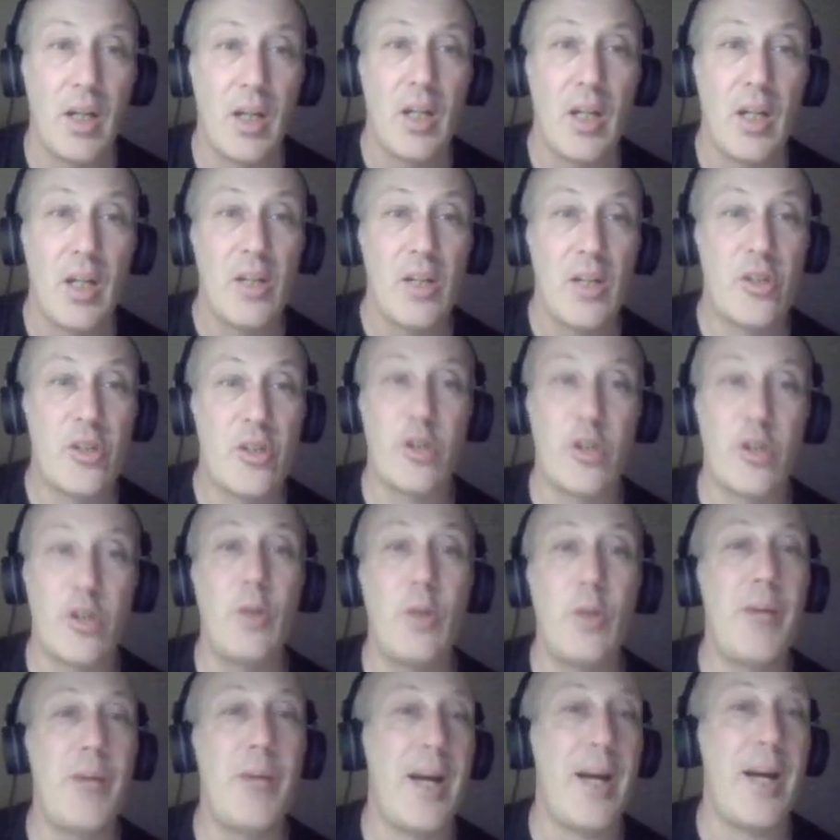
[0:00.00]

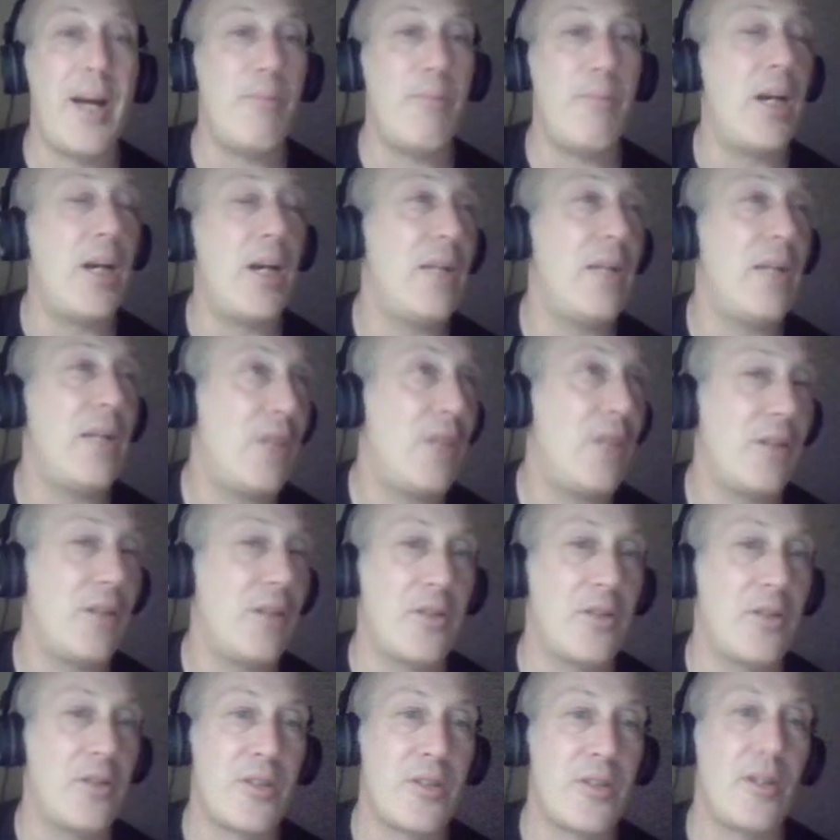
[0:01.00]
Subban might even get the
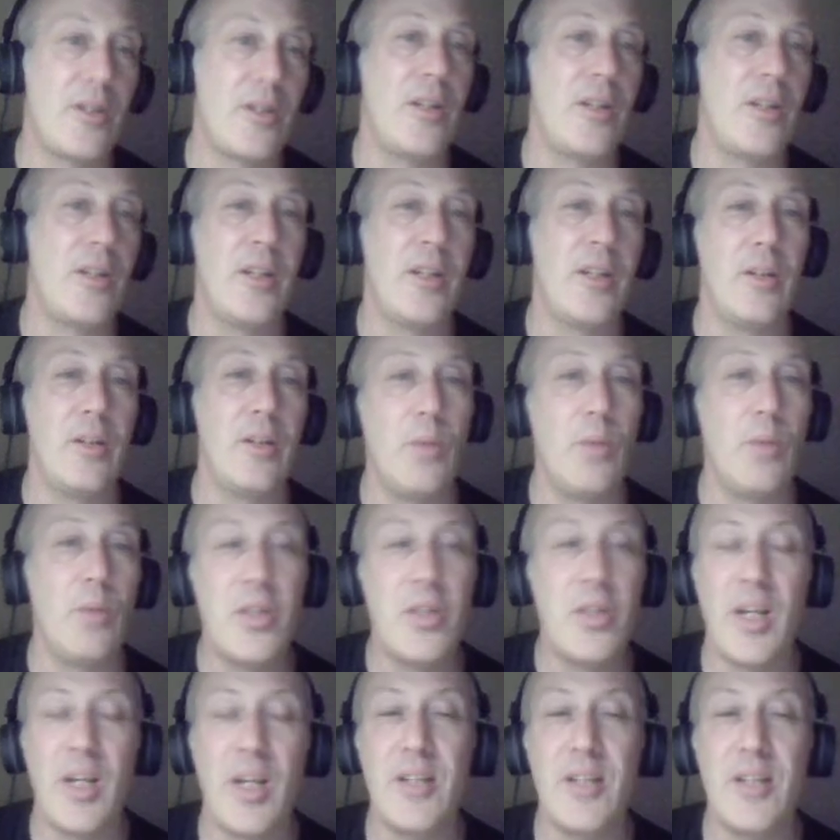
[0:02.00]
start here. In which
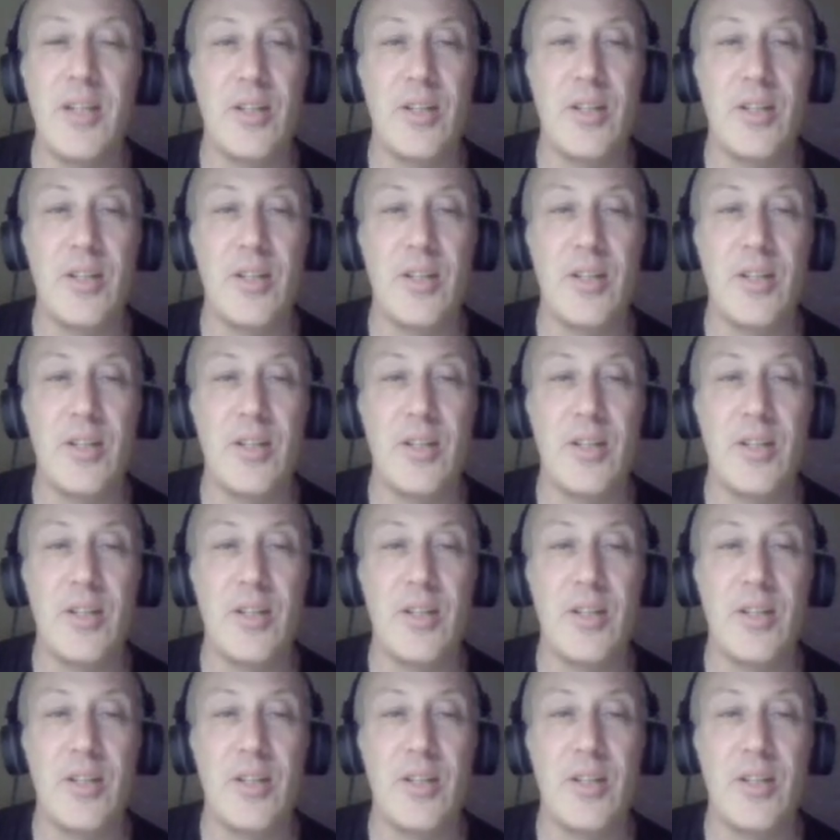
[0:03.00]
case,